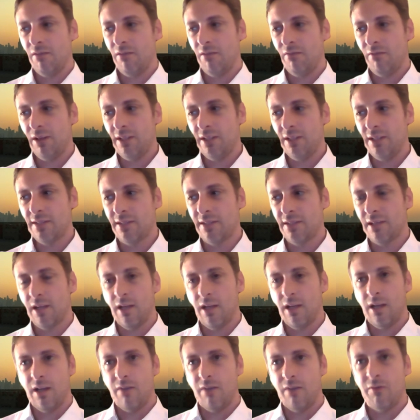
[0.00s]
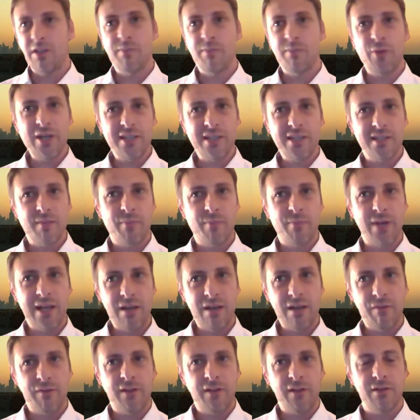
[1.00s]
What is what brings the
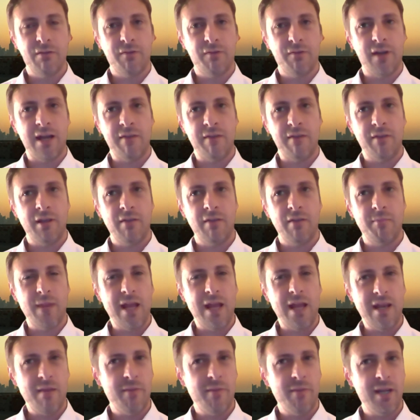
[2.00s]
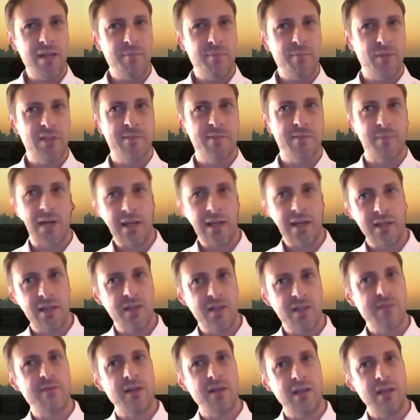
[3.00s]
benefit of having many
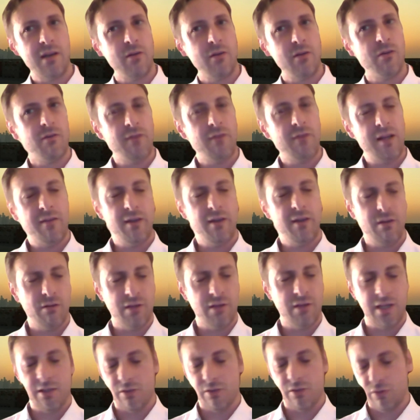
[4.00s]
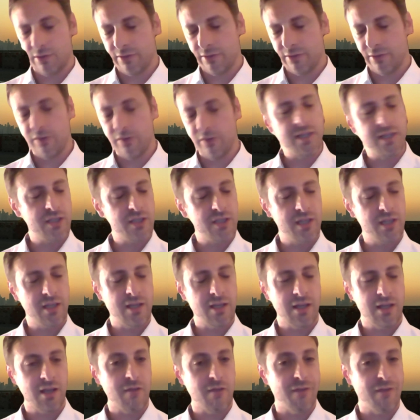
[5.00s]
perspectives when you look into strategic
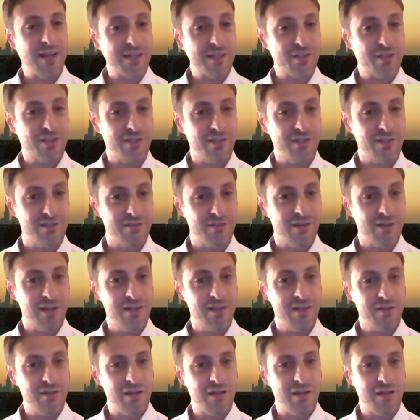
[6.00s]
questions, right?